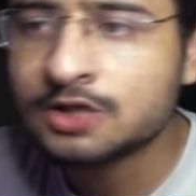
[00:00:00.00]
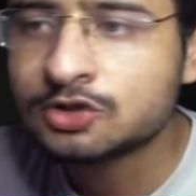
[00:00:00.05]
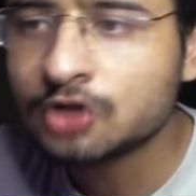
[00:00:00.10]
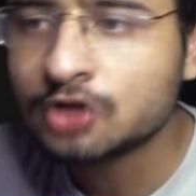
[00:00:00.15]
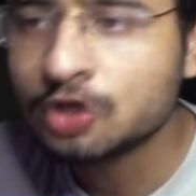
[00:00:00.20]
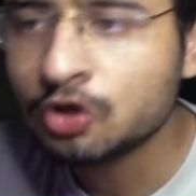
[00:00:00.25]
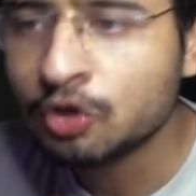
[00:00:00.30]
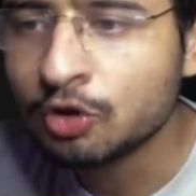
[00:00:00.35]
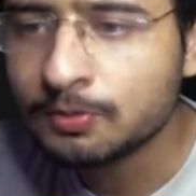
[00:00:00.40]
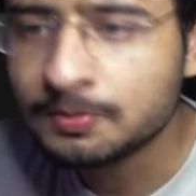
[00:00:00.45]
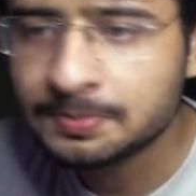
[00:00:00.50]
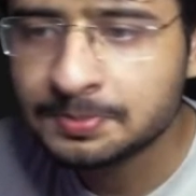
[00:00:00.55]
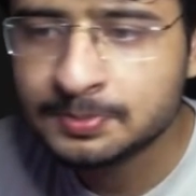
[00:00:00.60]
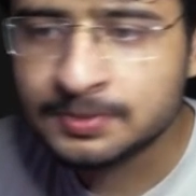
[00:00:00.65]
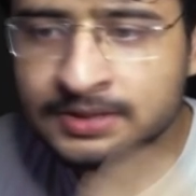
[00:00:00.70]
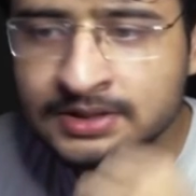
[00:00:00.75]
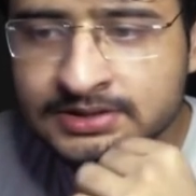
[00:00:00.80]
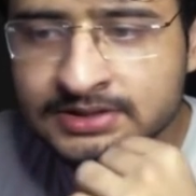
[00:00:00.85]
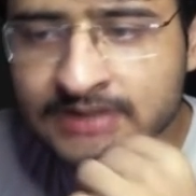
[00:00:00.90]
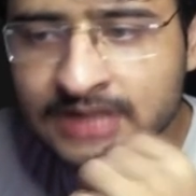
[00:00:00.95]
So I hope
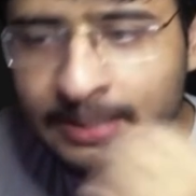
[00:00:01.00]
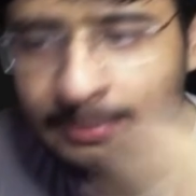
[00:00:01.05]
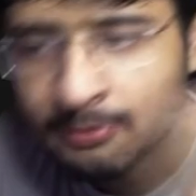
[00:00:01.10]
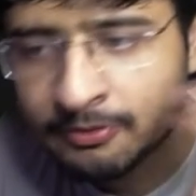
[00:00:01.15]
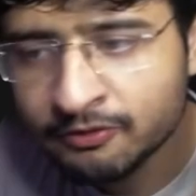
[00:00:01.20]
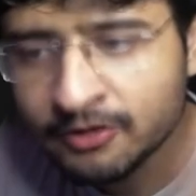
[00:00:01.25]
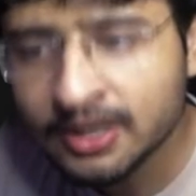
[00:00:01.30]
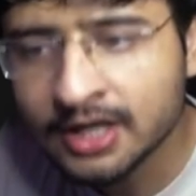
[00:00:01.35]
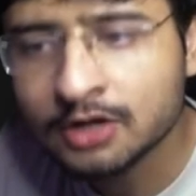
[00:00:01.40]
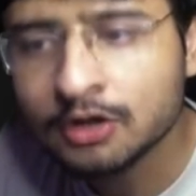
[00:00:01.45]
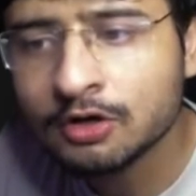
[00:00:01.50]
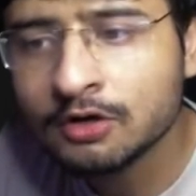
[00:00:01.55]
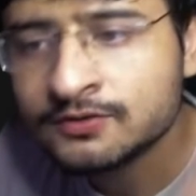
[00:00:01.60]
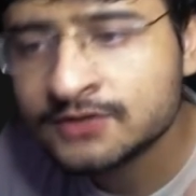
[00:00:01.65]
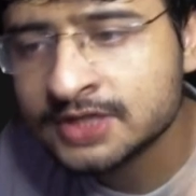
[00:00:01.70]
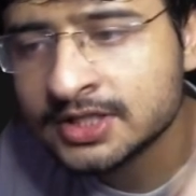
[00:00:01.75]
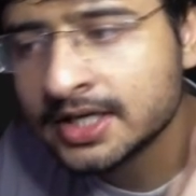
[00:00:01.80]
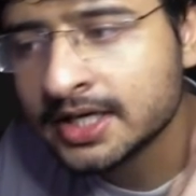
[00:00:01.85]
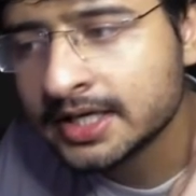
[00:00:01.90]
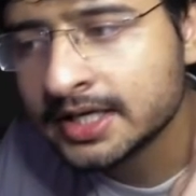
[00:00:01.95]
this step one
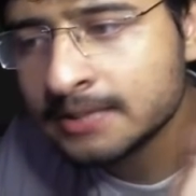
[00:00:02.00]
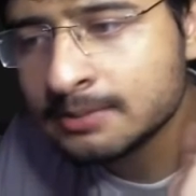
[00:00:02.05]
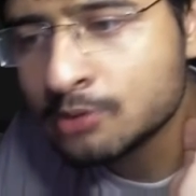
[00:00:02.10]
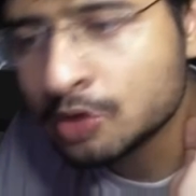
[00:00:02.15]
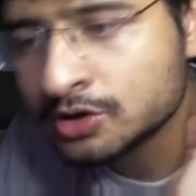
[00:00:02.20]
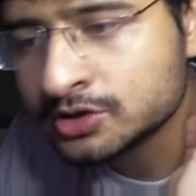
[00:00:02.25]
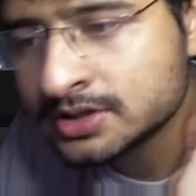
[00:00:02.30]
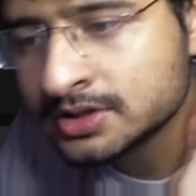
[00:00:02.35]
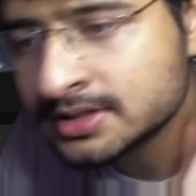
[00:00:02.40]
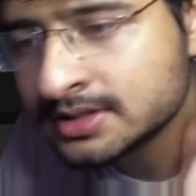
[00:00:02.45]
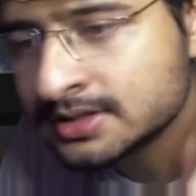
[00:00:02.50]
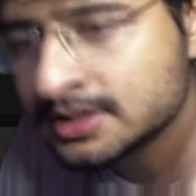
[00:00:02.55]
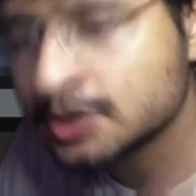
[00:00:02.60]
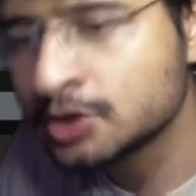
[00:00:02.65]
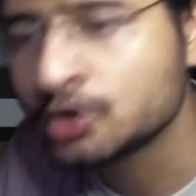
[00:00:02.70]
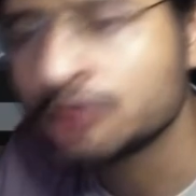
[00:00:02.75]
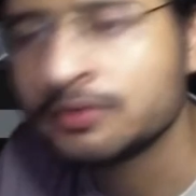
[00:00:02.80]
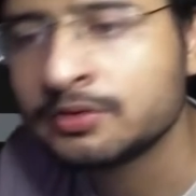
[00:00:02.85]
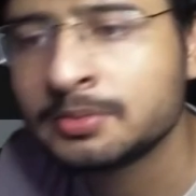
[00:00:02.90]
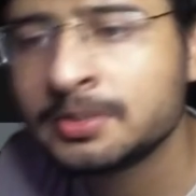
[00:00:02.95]
of generating boxes is
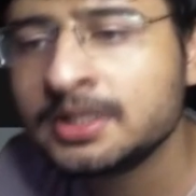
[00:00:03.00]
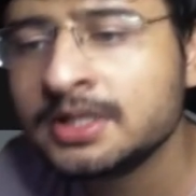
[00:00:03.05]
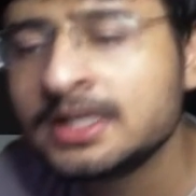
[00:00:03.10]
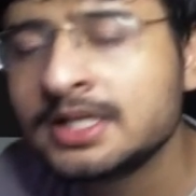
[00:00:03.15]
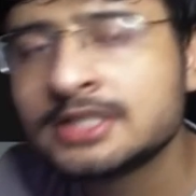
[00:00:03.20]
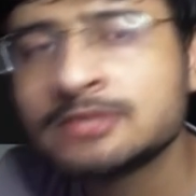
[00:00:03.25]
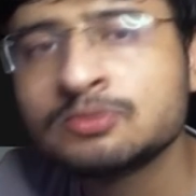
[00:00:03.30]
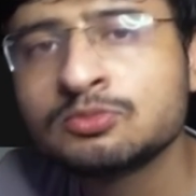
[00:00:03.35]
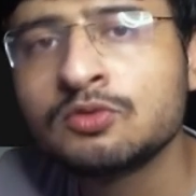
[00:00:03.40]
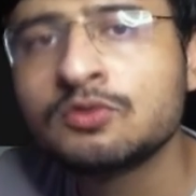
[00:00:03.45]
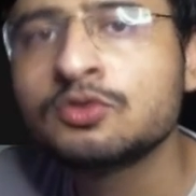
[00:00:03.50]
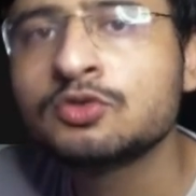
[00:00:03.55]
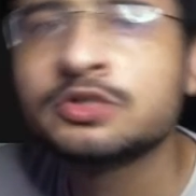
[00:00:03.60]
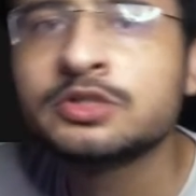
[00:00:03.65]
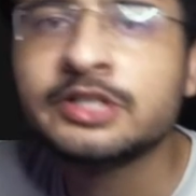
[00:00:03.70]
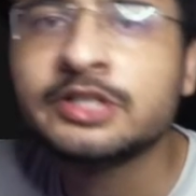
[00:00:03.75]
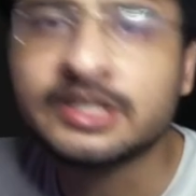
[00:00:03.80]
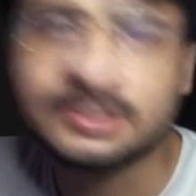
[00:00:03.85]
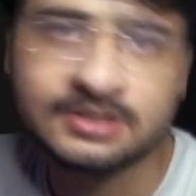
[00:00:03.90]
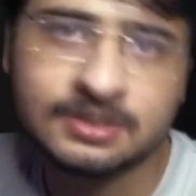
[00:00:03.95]
clear to everybody. Let's move on to
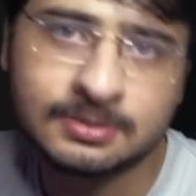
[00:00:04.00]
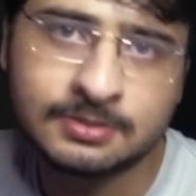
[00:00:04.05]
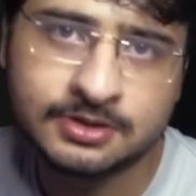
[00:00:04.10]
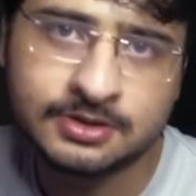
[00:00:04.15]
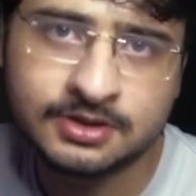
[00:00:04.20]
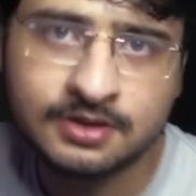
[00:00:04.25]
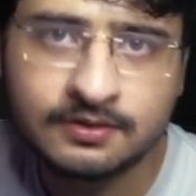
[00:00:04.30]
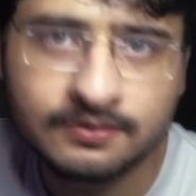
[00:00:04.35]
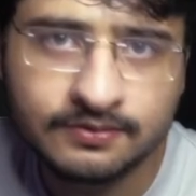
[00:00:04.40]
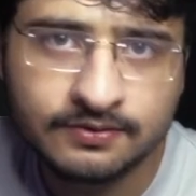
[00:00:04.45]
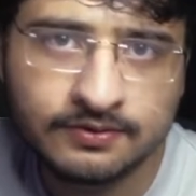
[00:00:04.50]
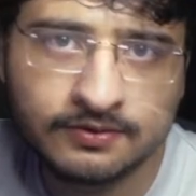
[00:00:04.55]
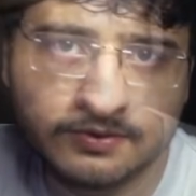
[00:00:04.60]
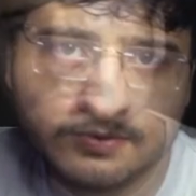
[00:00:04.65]
the next step itself.